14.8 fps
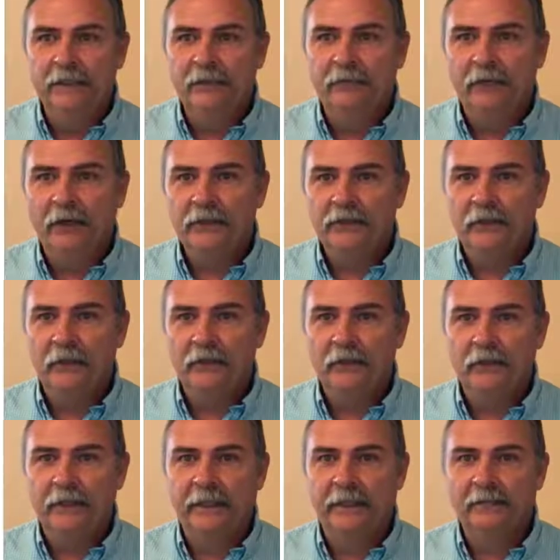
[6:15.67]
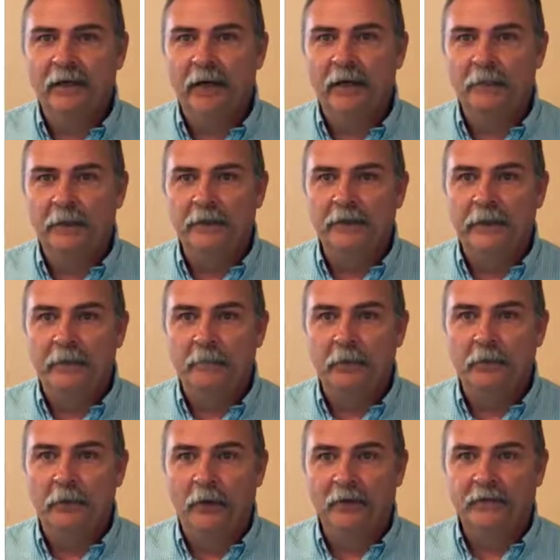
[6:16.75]
to foster a learning environment that
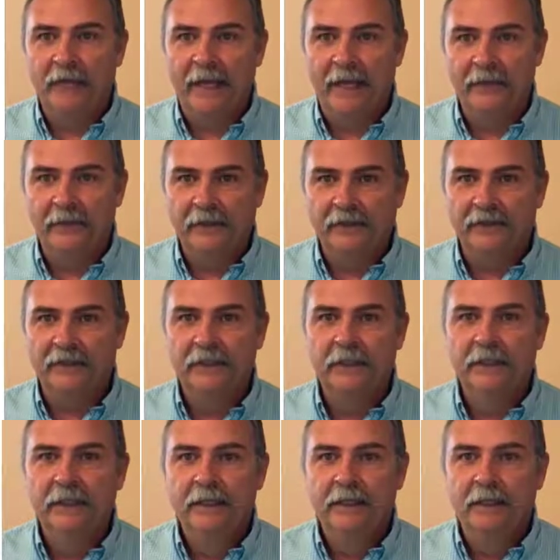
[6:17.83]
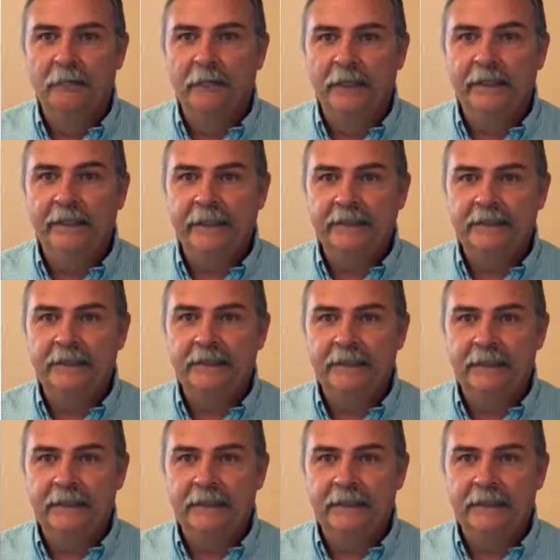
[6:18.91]
promotes ethics. The mini lesson